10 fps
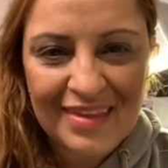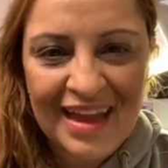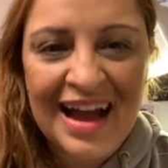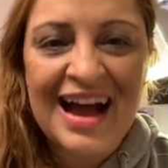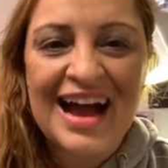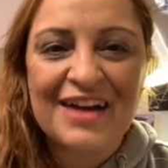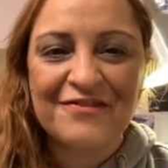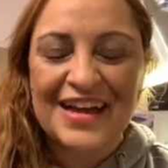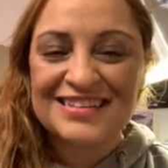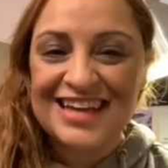
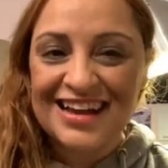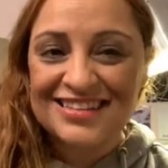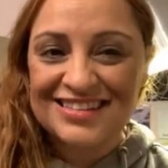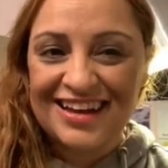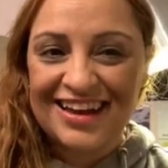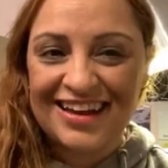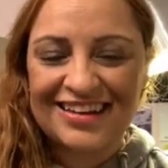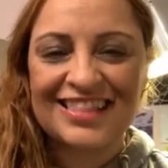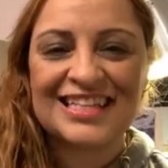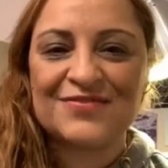Fantastic.
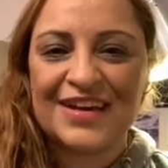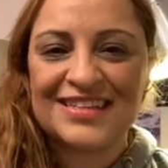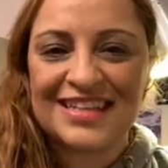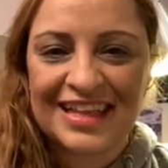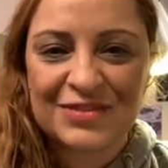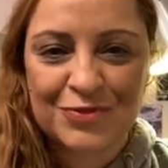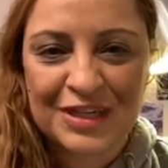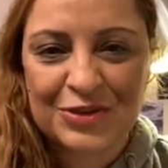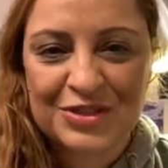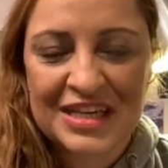That's really
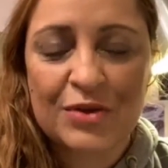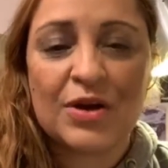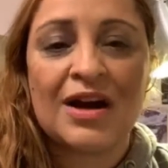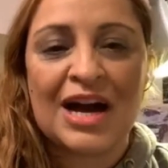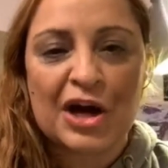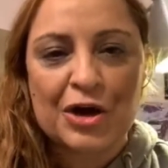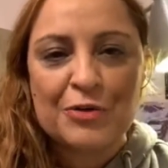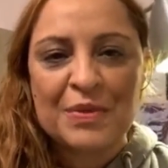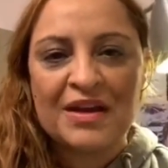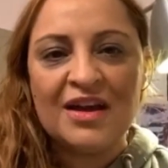good to hear. Well, I
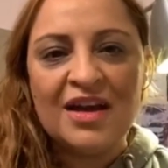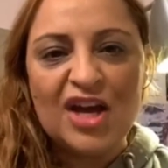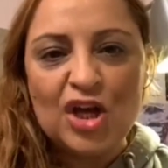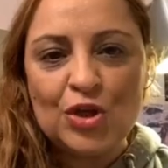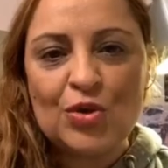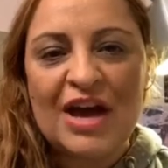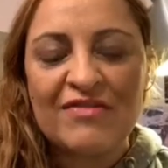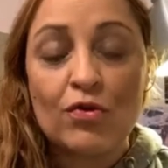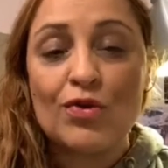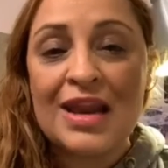hope you have
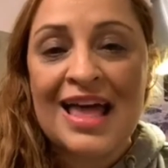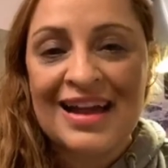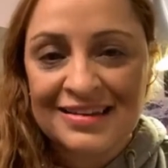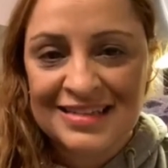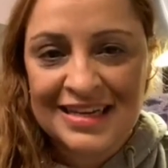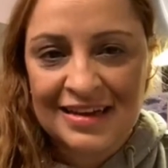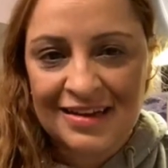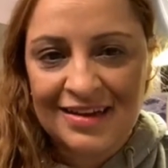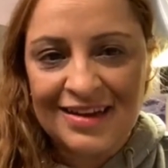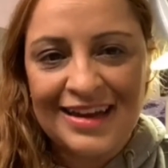a
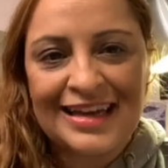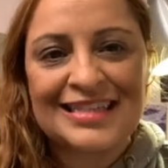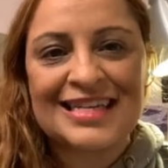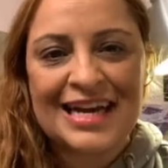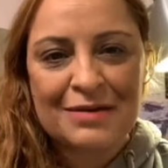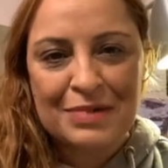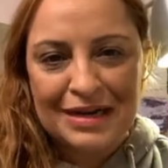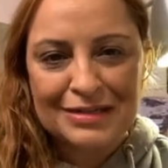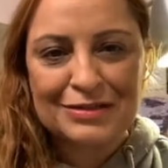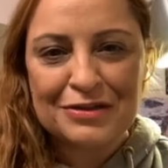relaxing Easter and
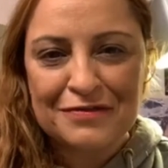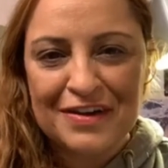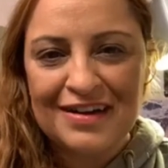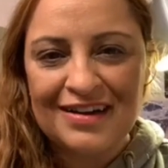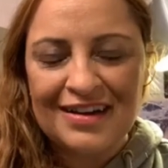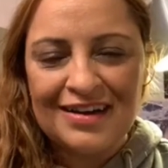Passover.